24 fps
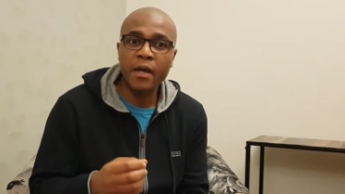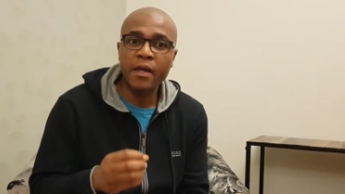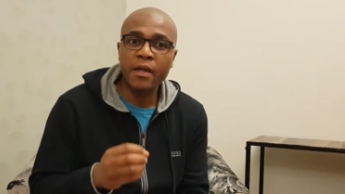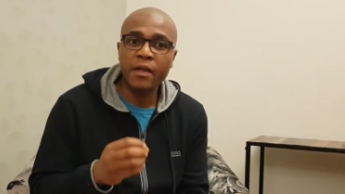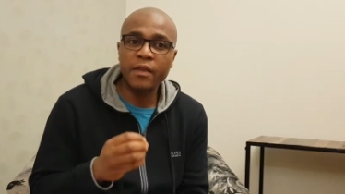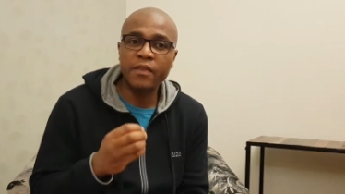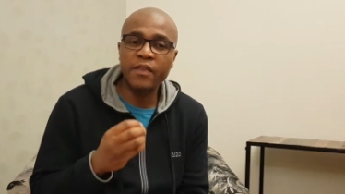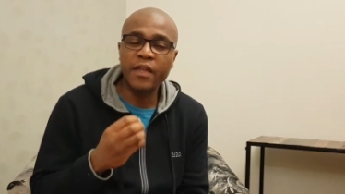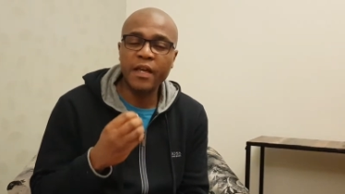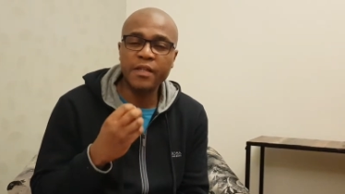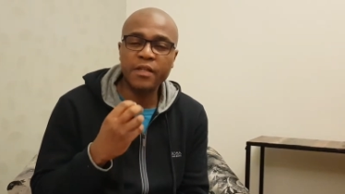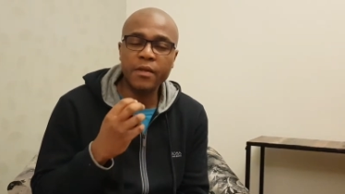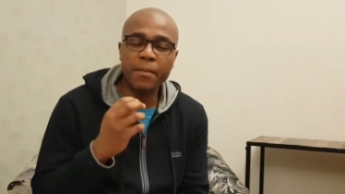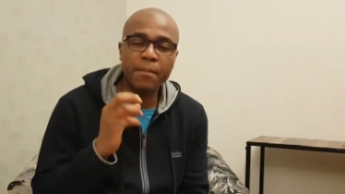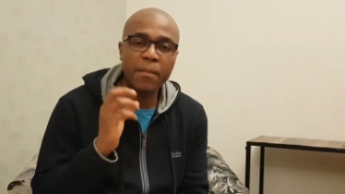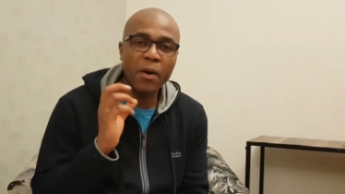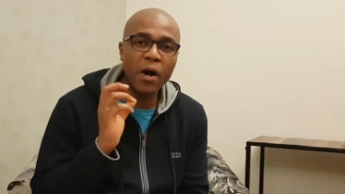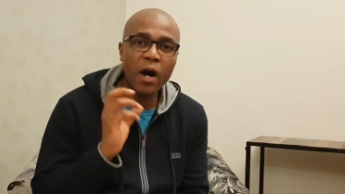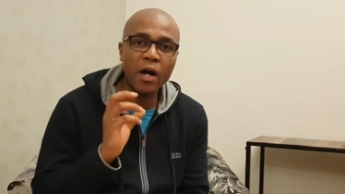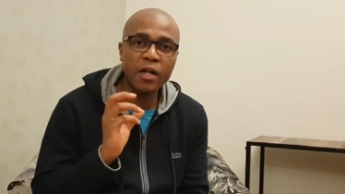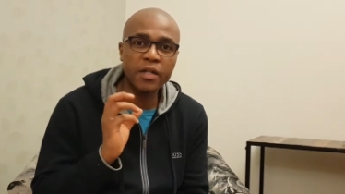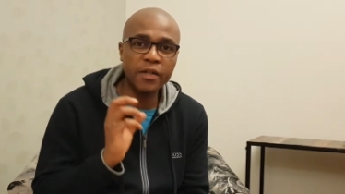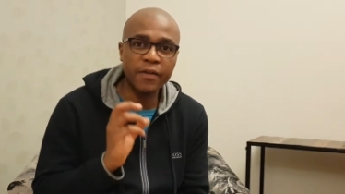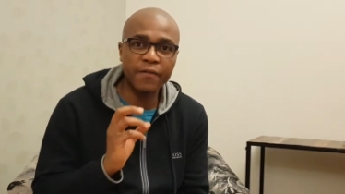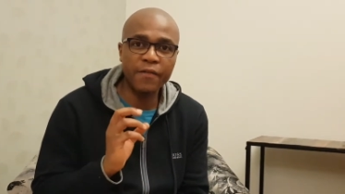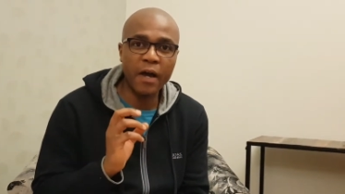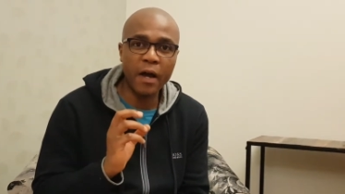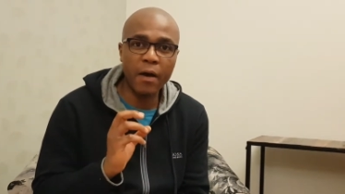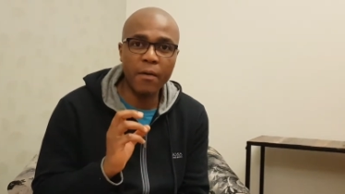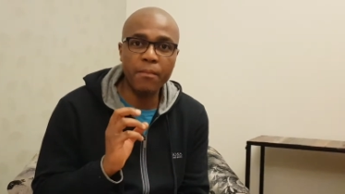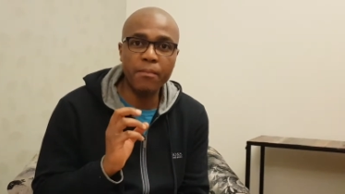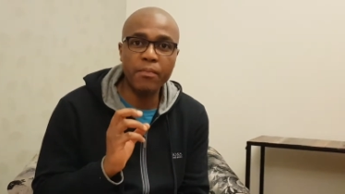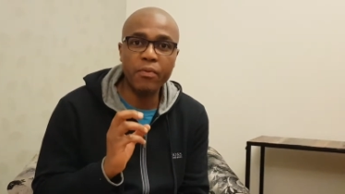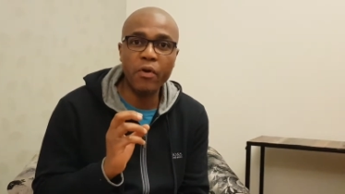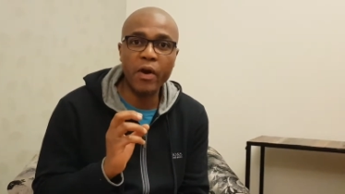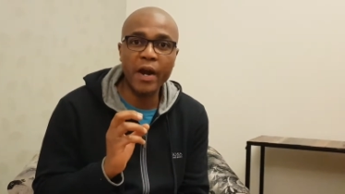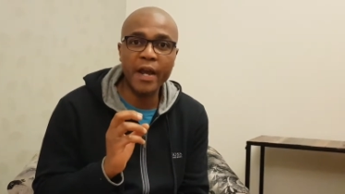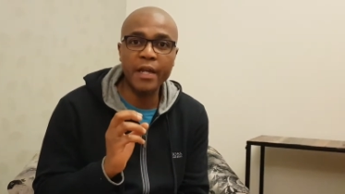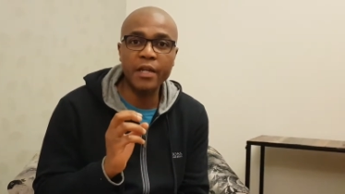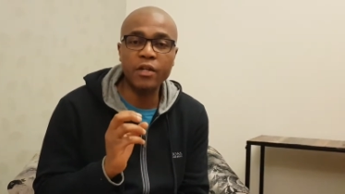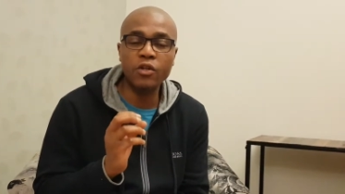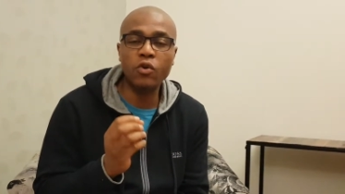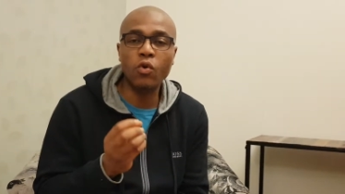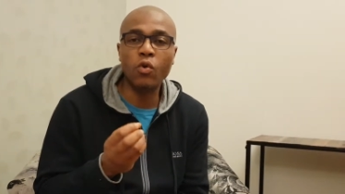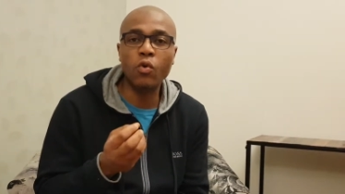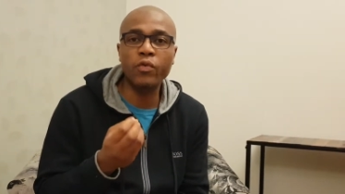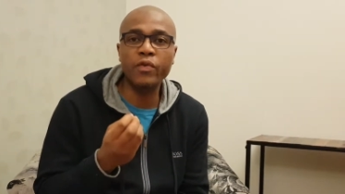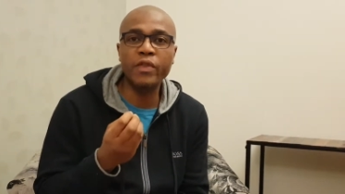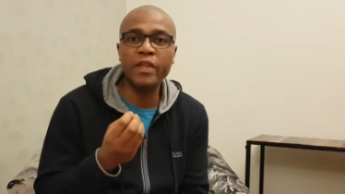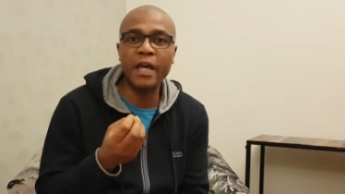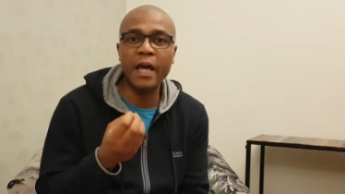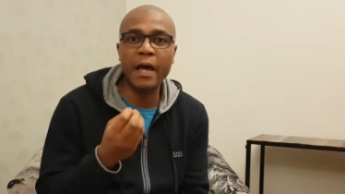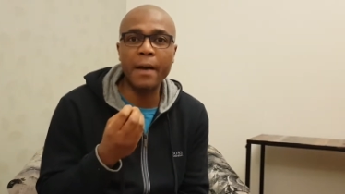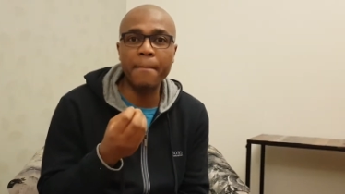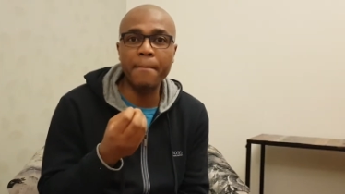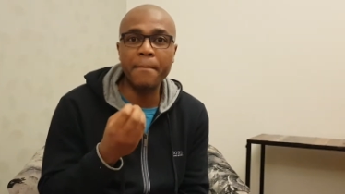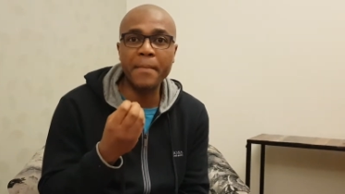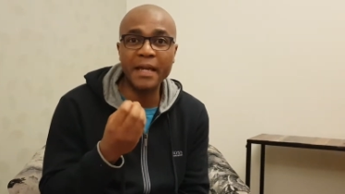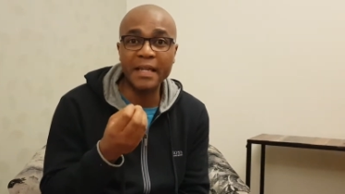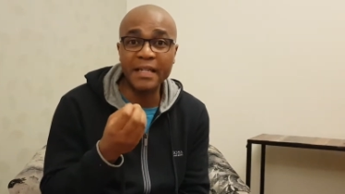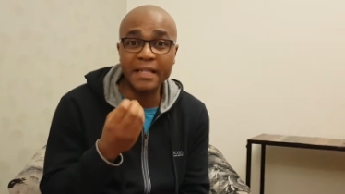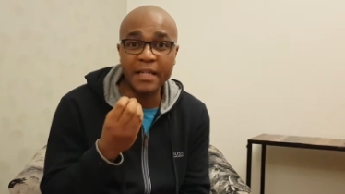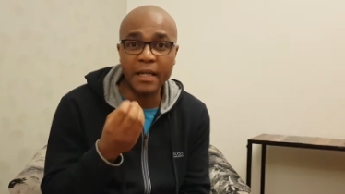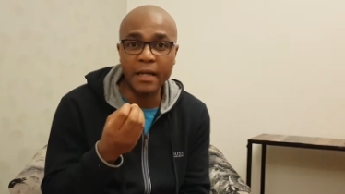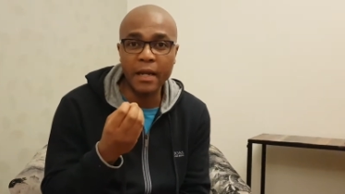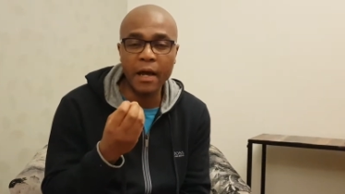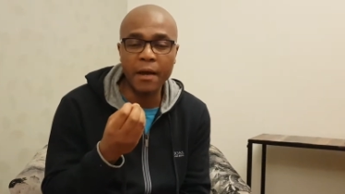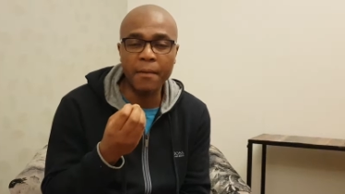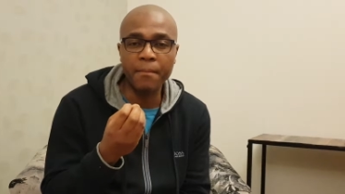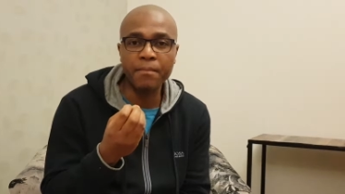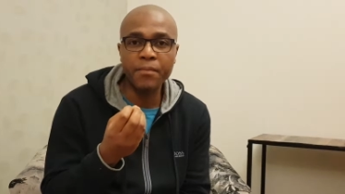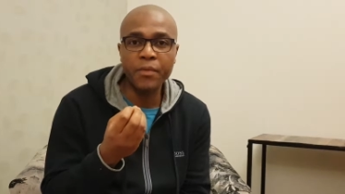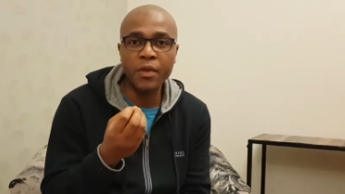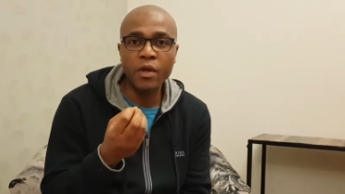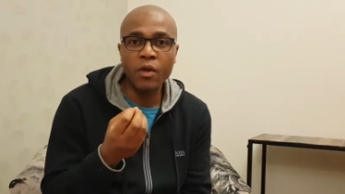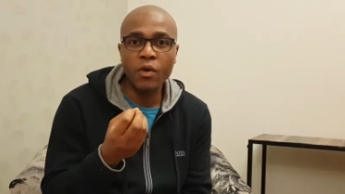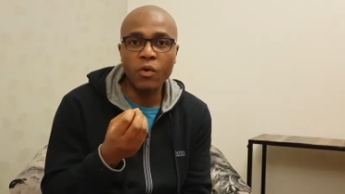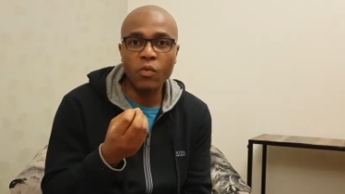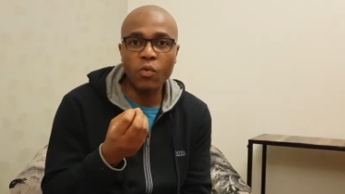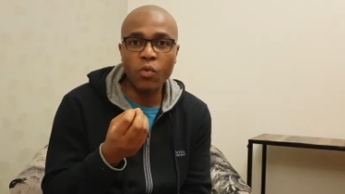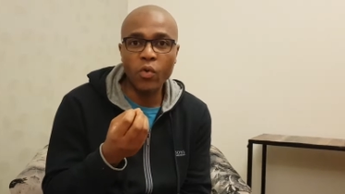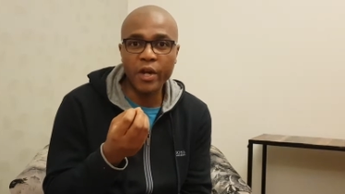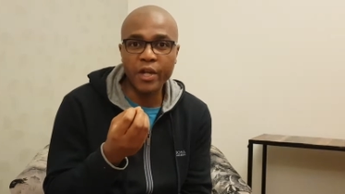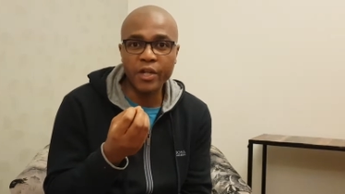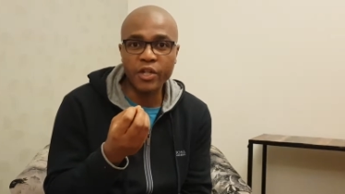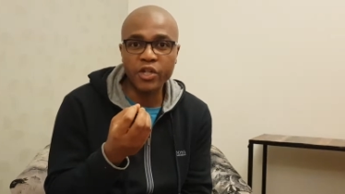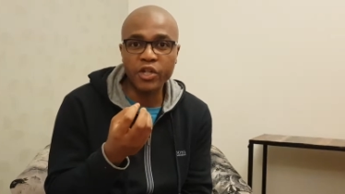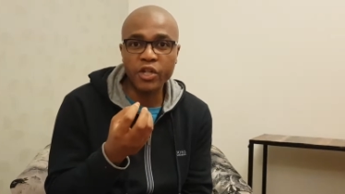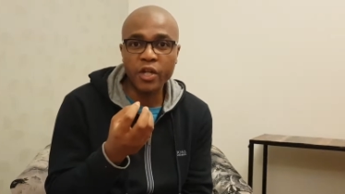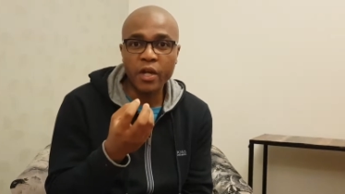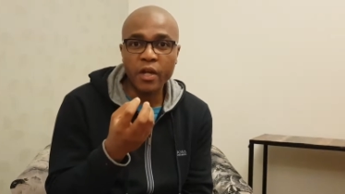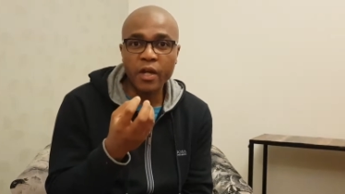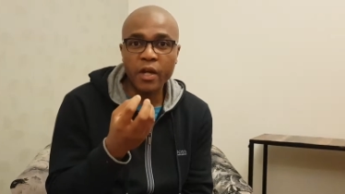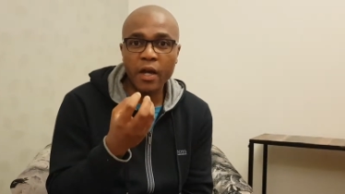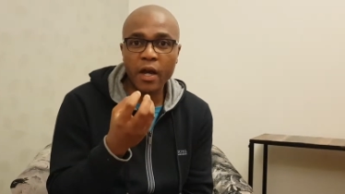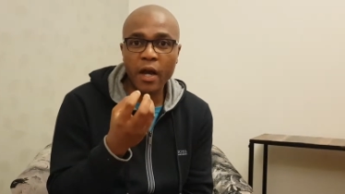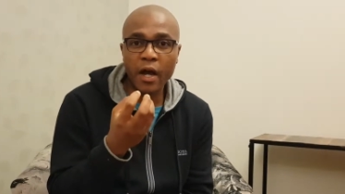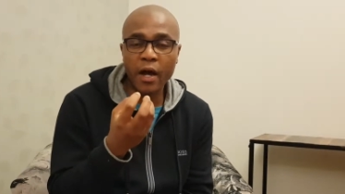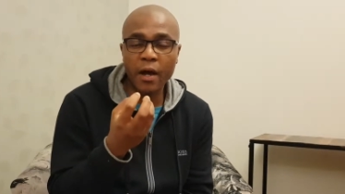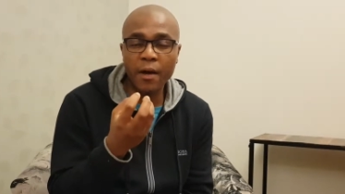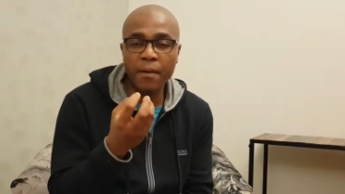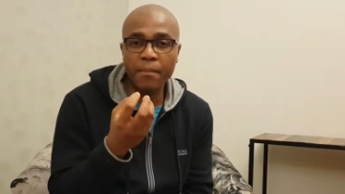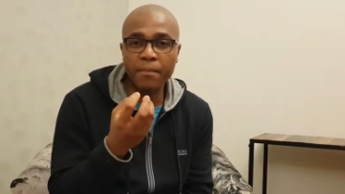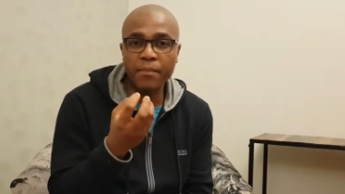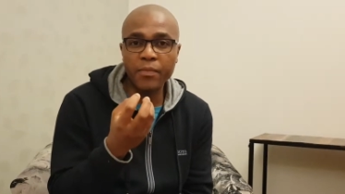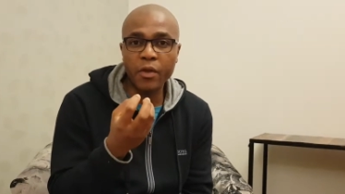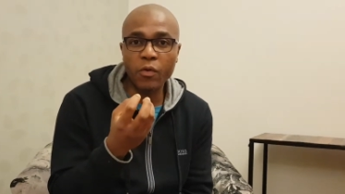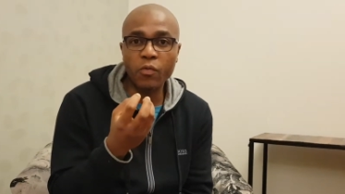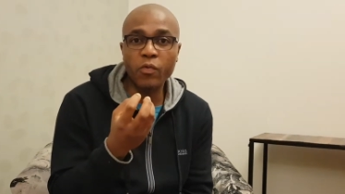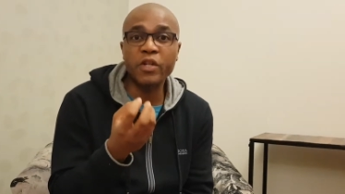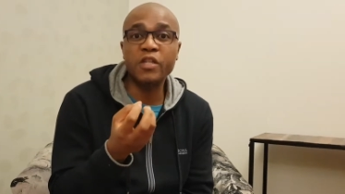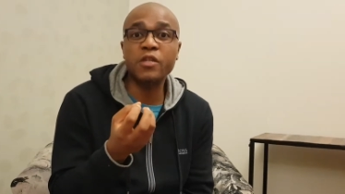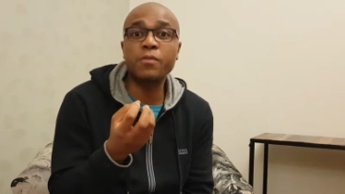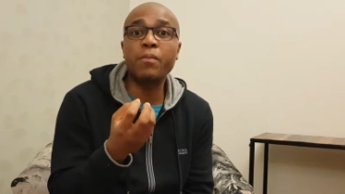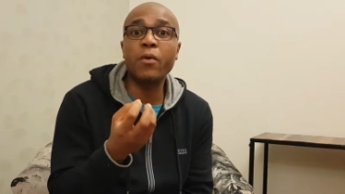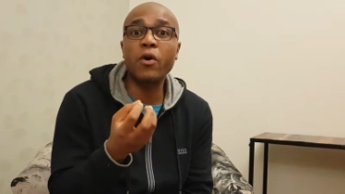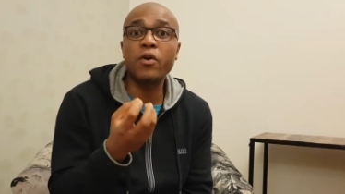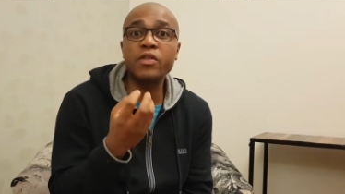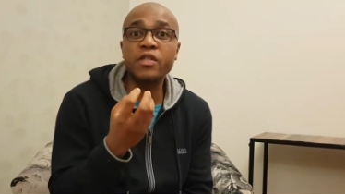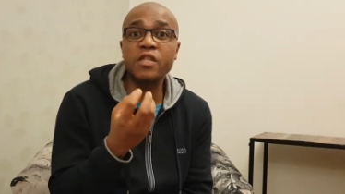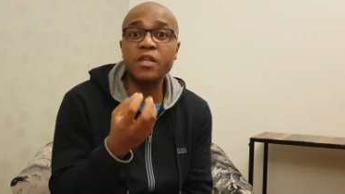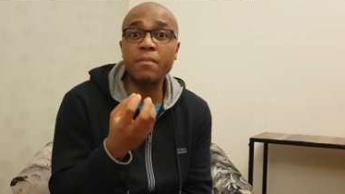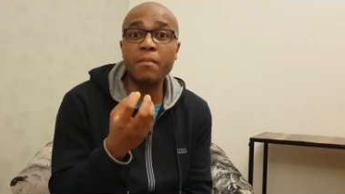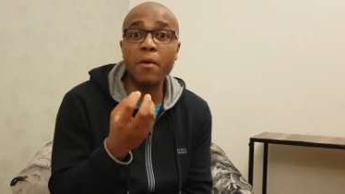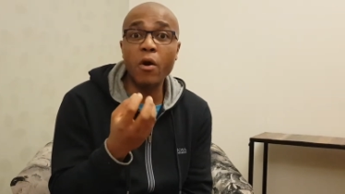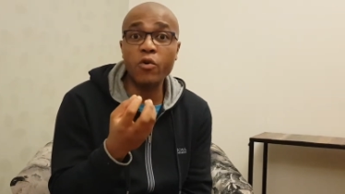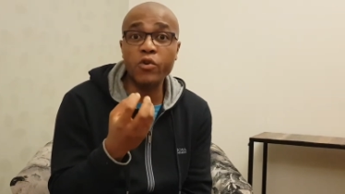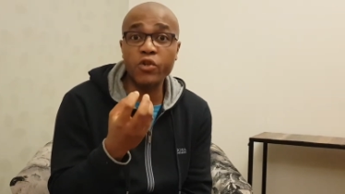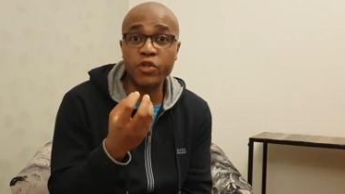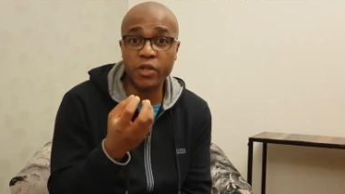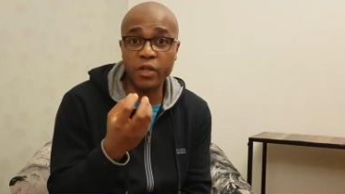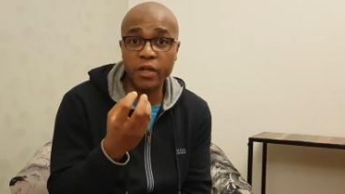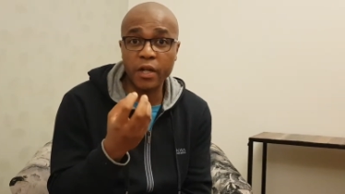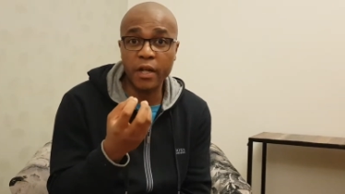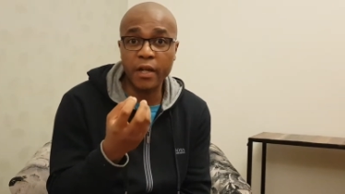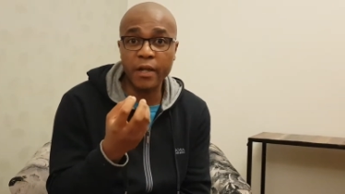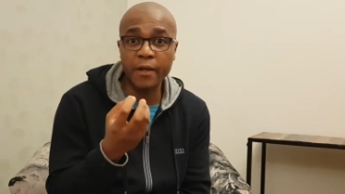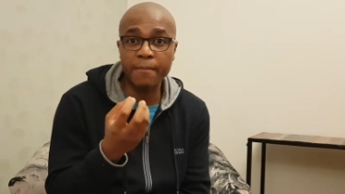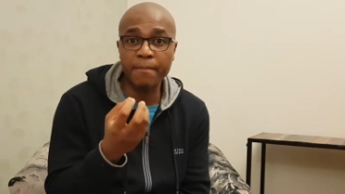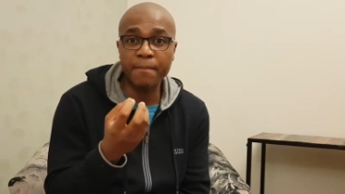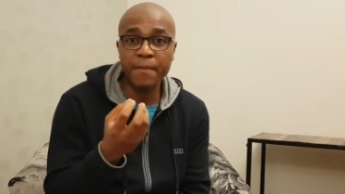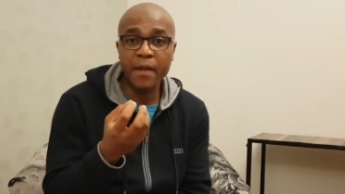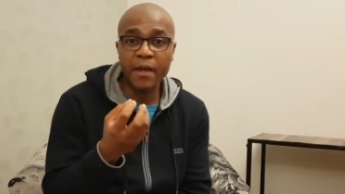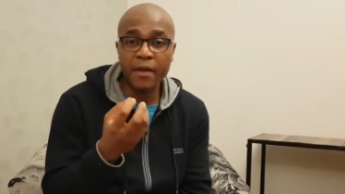there's a part of our brain called the amygdala, which responds emotionally.